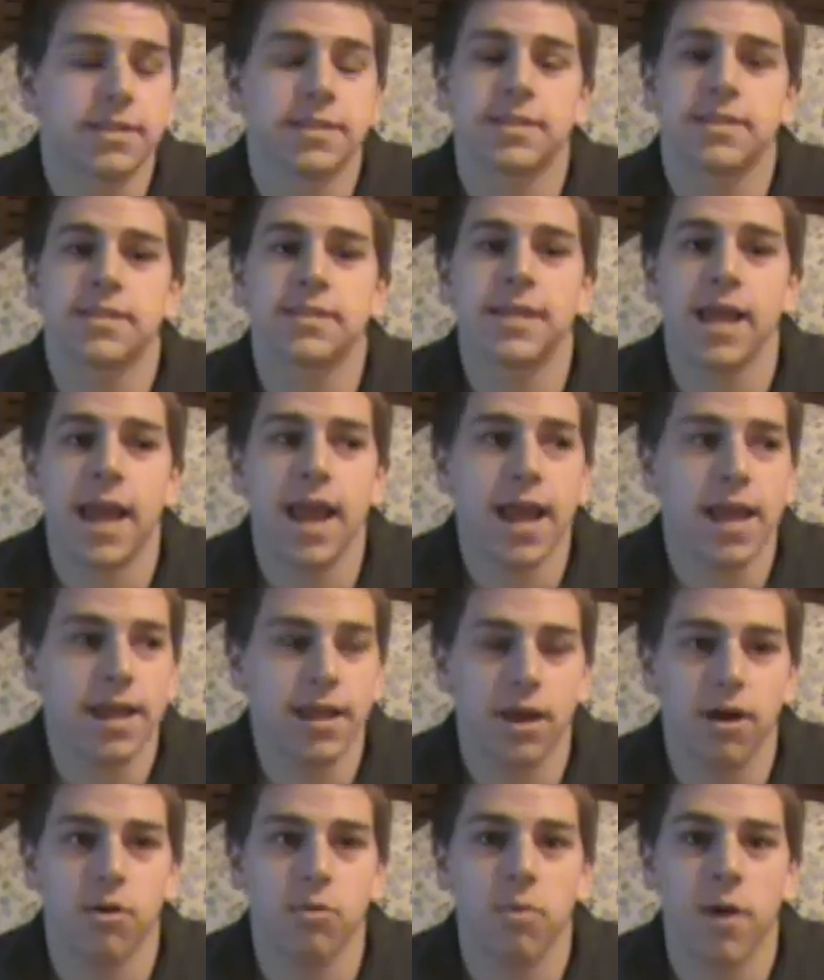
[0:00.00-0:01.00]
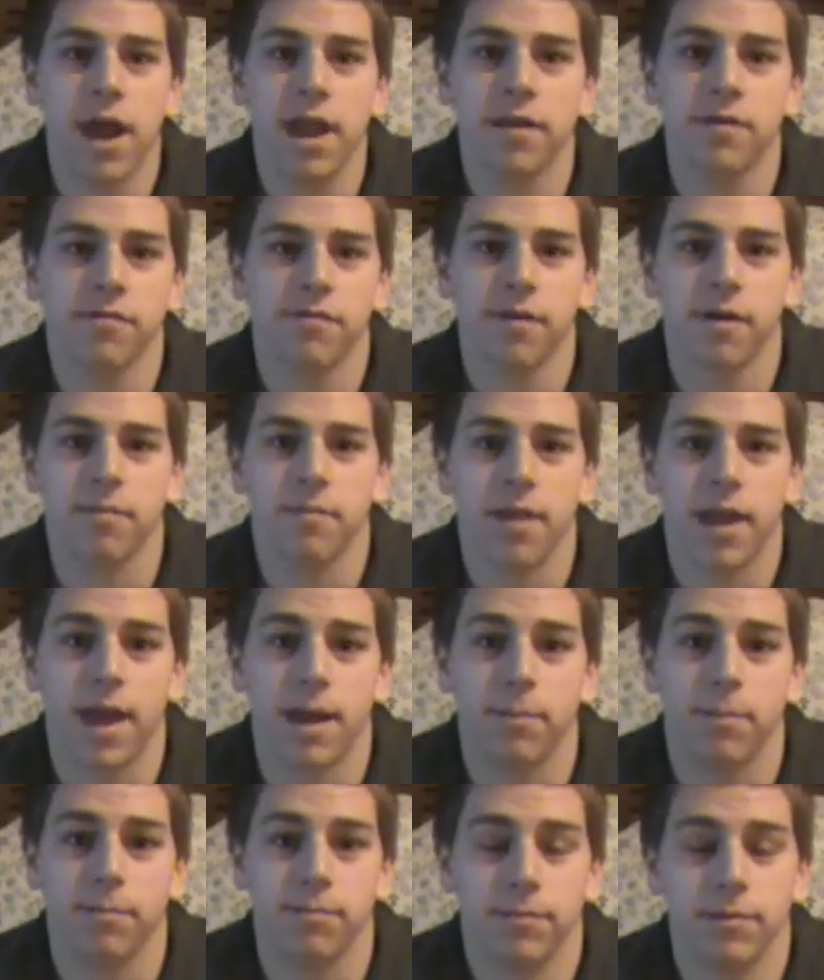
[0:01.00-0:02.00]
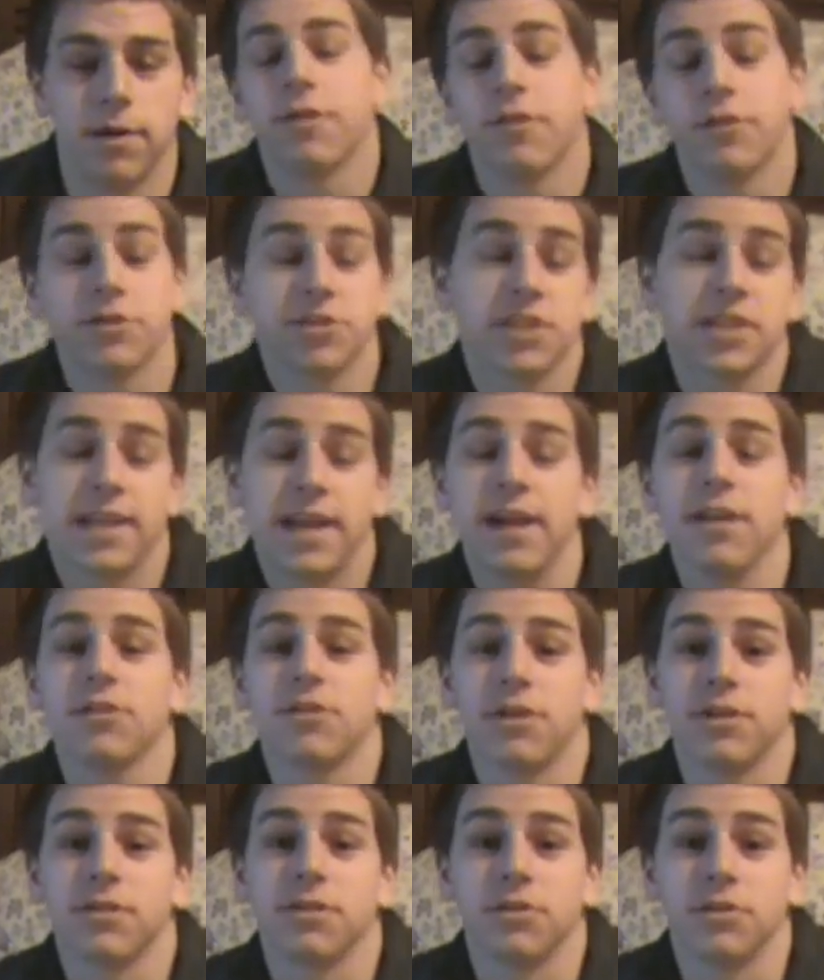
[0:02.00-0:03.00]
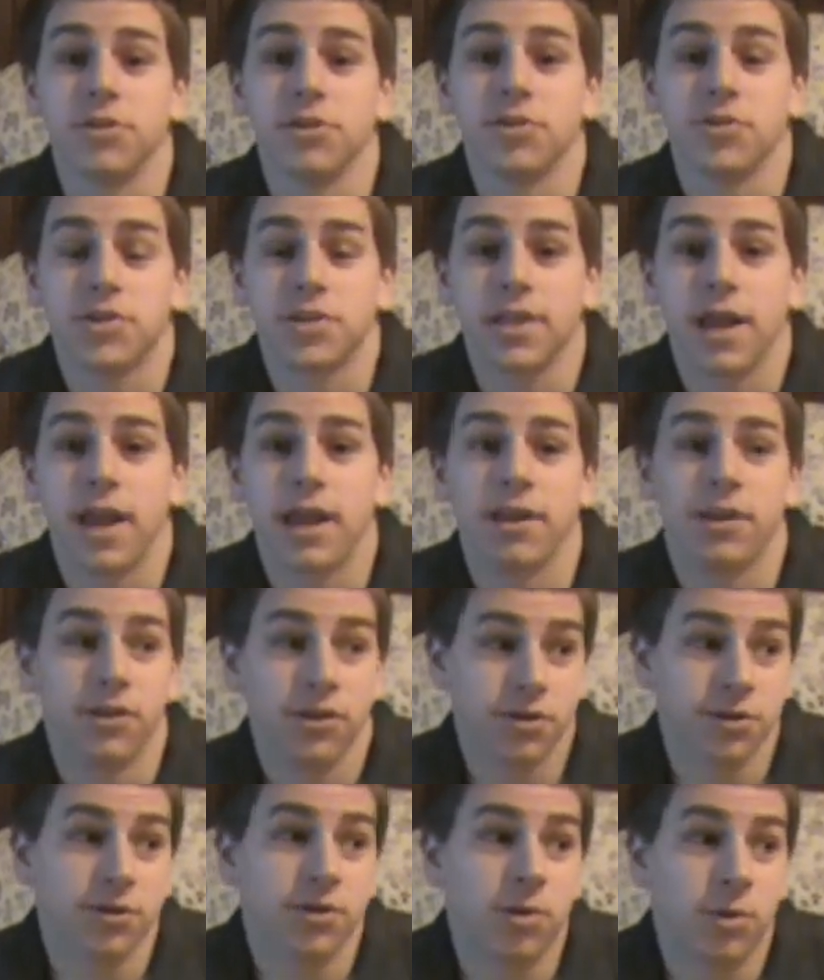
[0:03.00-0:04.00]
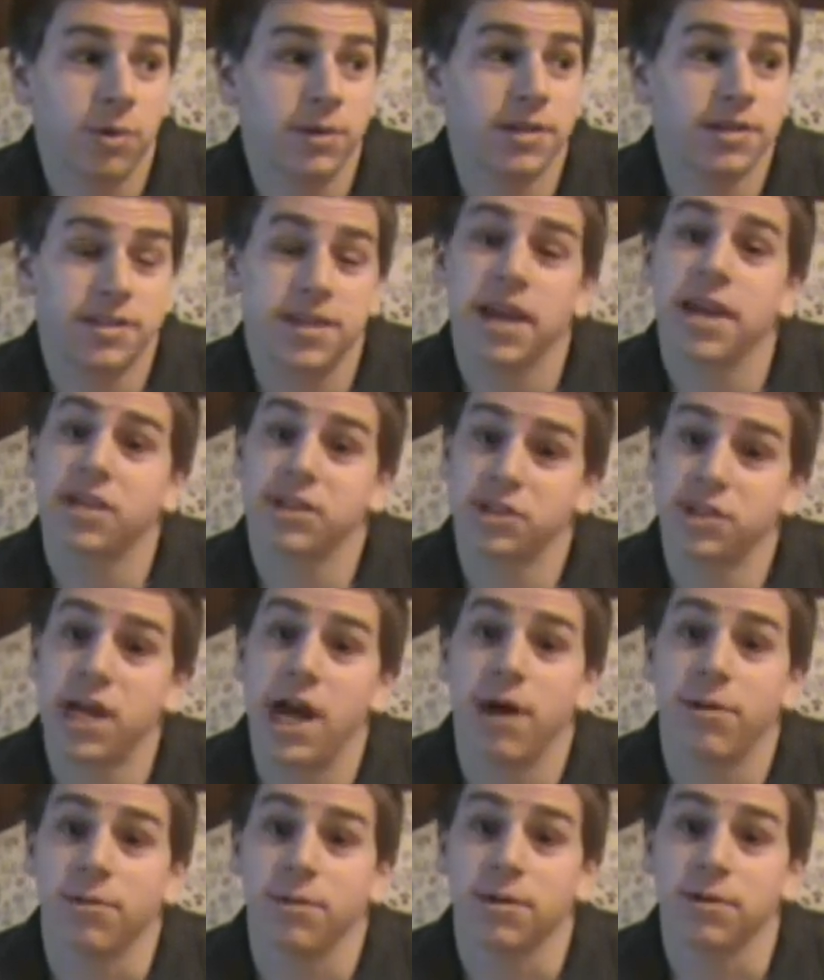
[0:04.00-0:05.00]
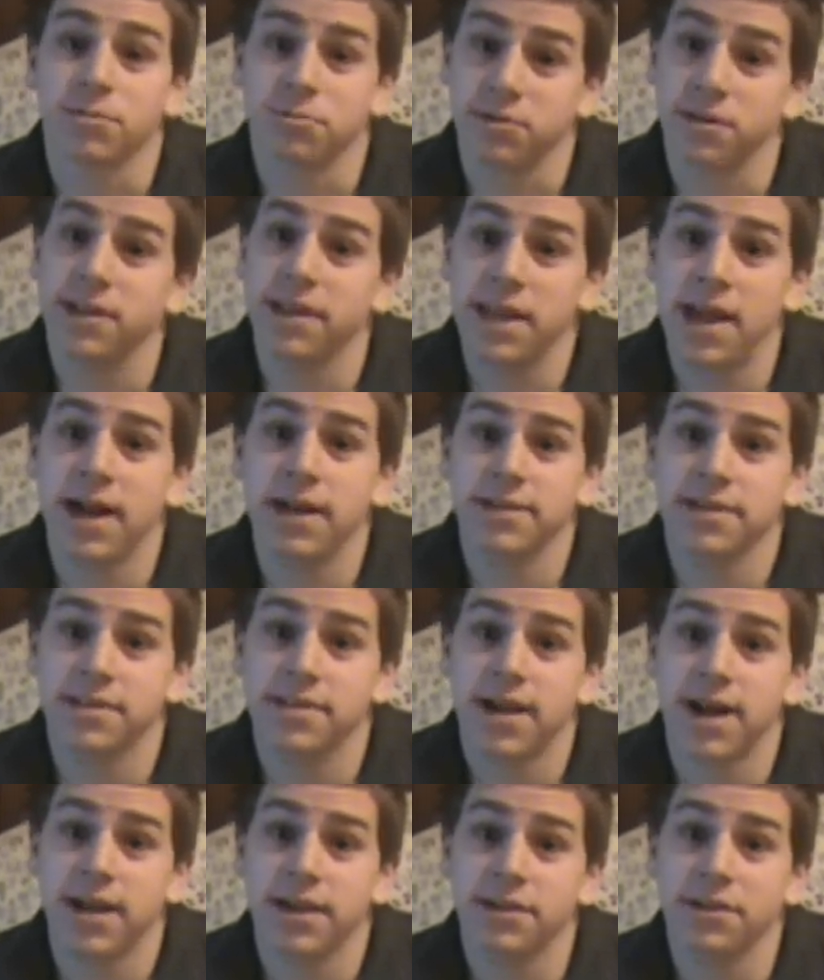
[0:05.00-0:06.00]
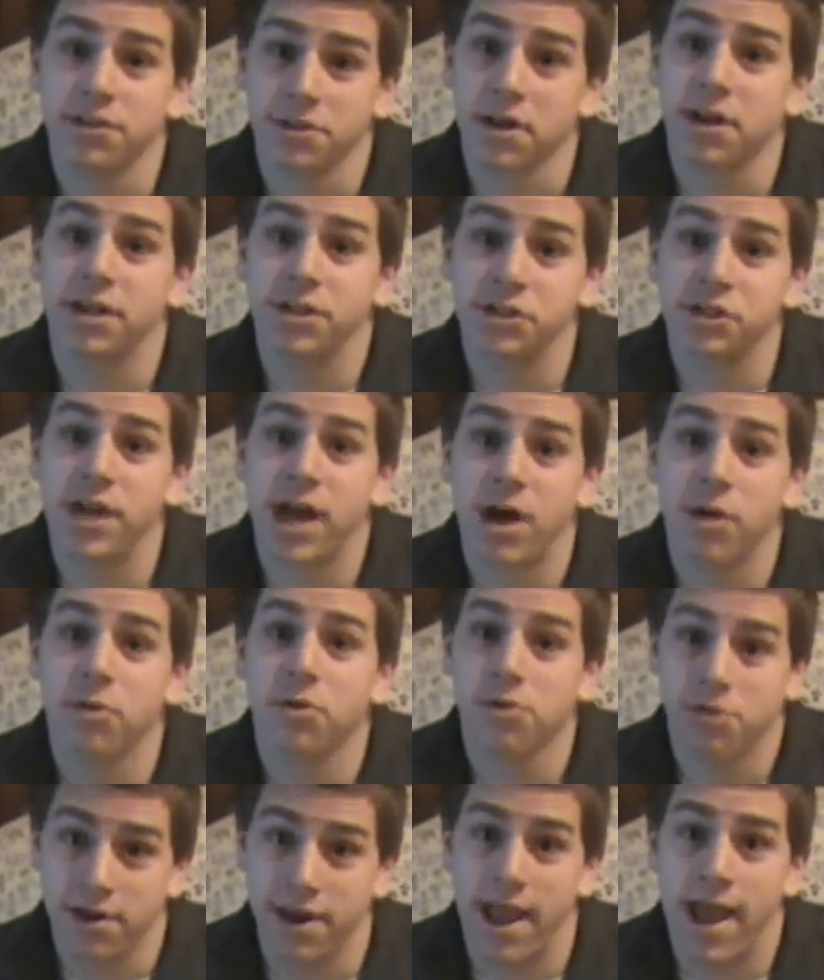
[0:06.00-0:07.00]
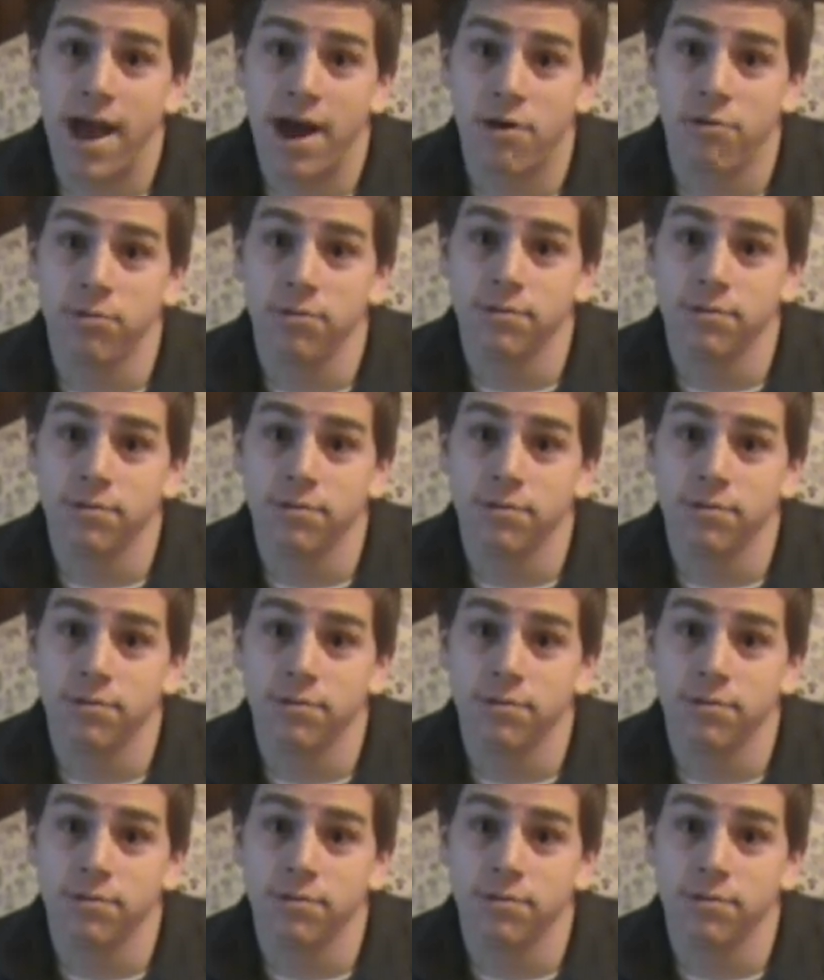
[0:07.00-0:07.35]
Stay away from them. There's a killer on the loose, and you're going to take a shower. Really, Einstein? You're going to shower now?